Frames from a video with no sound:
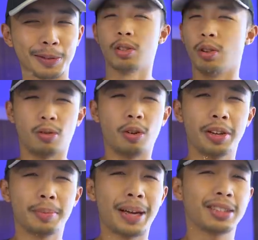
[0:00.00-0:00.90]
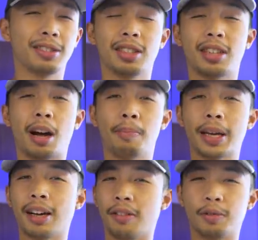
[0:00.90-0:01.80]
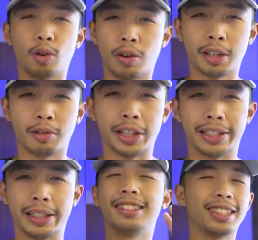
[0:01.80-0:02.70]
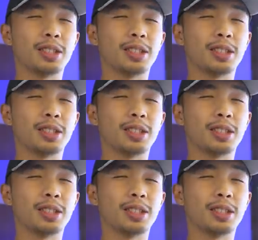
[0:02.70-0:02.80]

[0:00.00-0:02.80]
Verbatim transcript: So going back to the topic of drawing trees, this